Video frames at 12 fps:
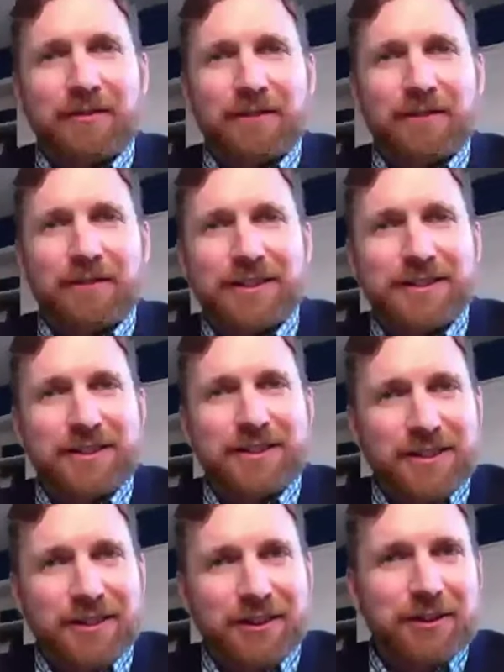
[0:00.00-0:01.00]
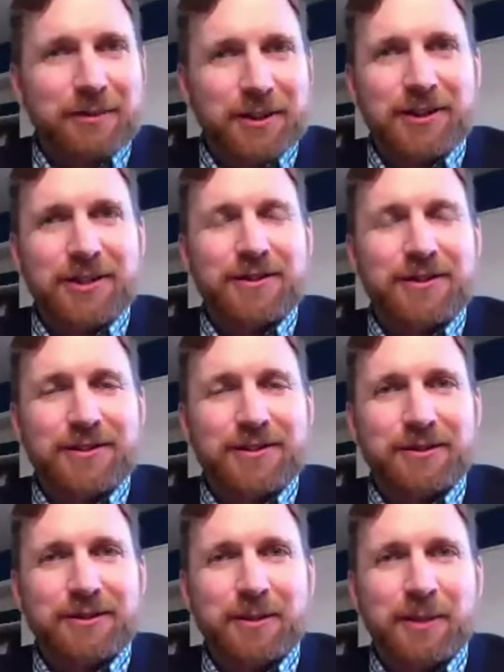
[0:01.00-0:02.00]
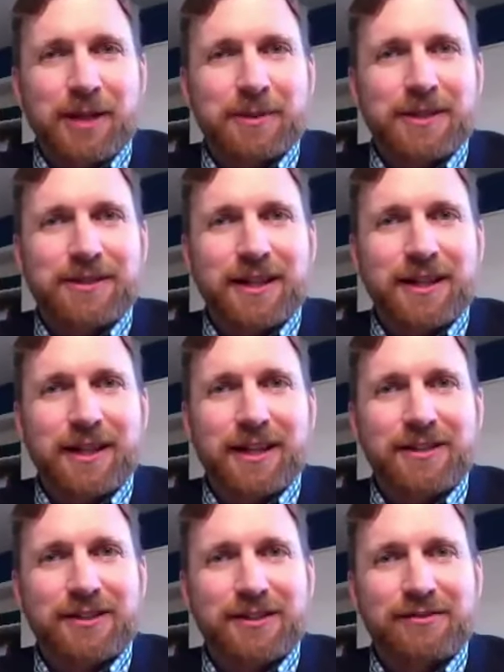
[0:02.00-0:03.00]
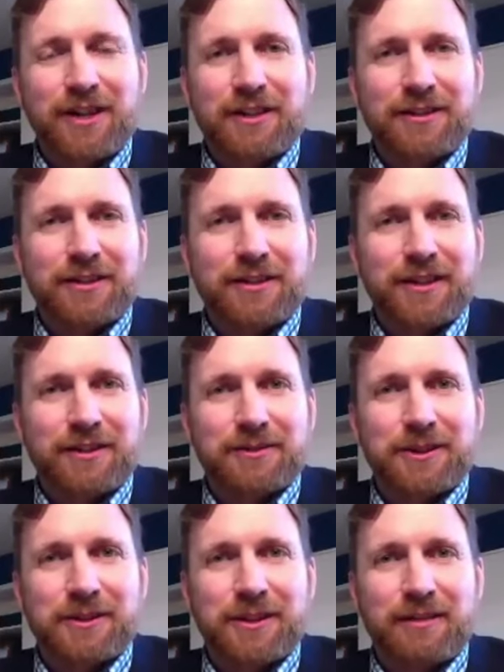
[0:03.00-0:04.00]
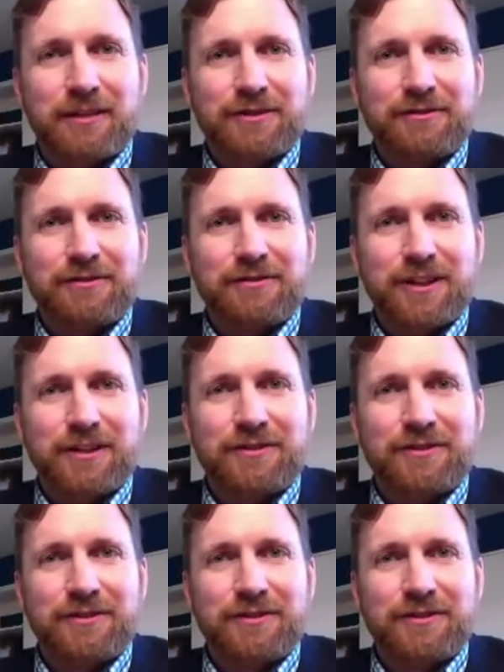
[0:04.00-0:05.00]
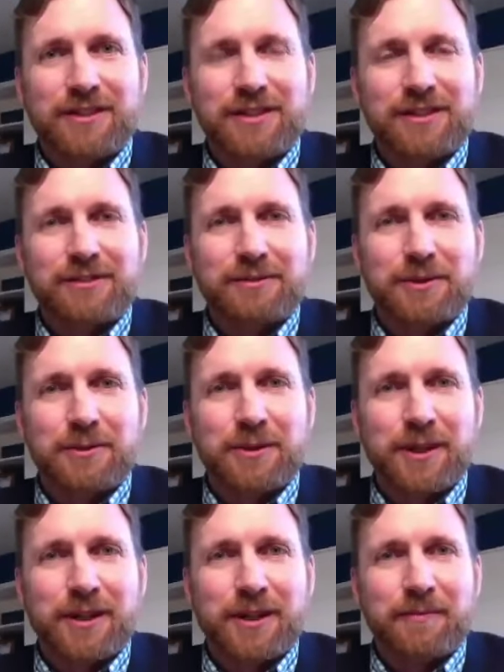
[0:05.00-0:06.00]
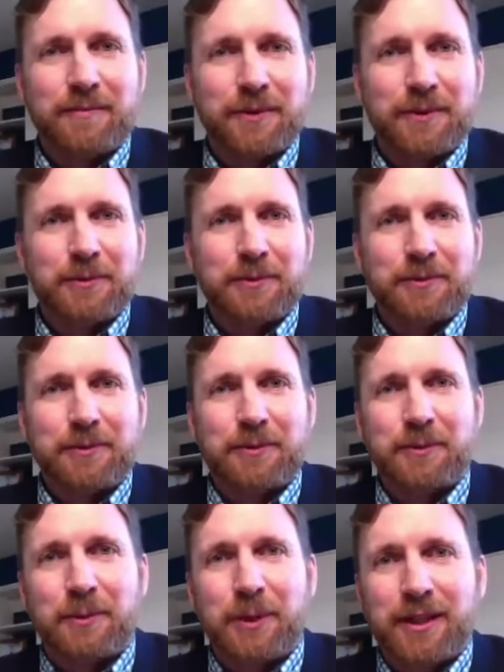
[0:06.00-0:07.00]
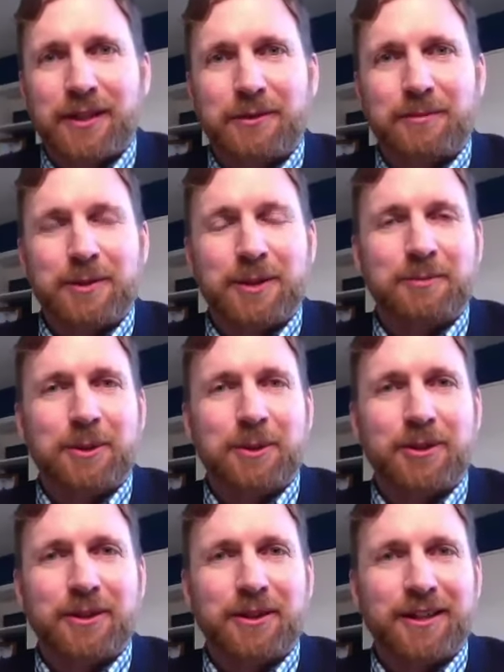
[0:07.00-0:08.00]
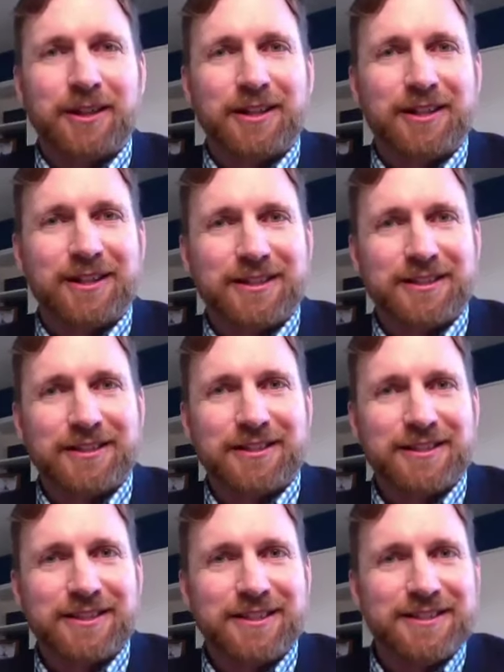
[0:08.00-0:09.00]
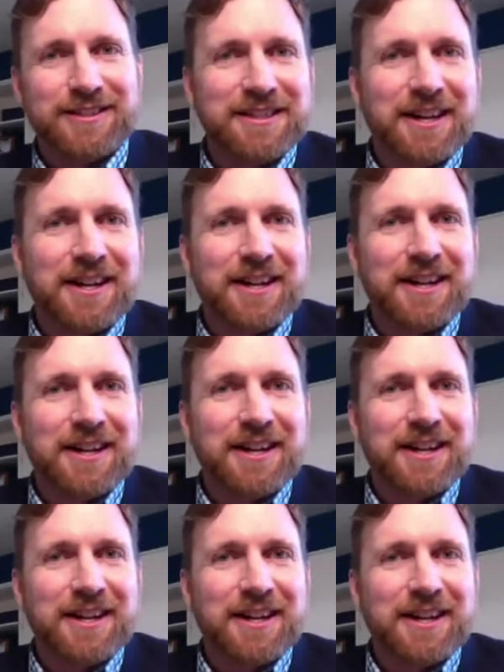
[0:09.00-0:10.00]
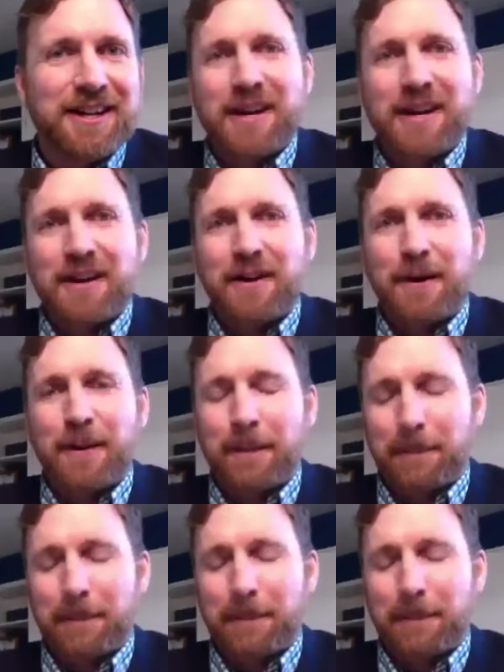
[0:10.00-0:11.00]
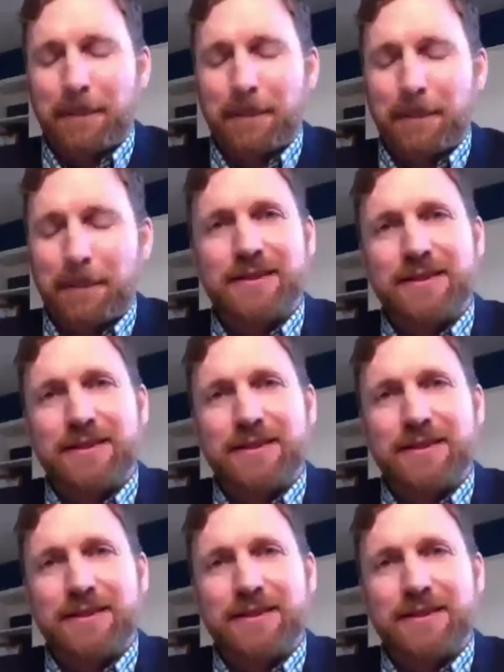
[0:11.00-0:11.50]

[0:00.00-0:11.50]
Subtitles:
got a little bit of an interesting career path because I actually found a real love of teaching through working with people in sciences. Yeah. And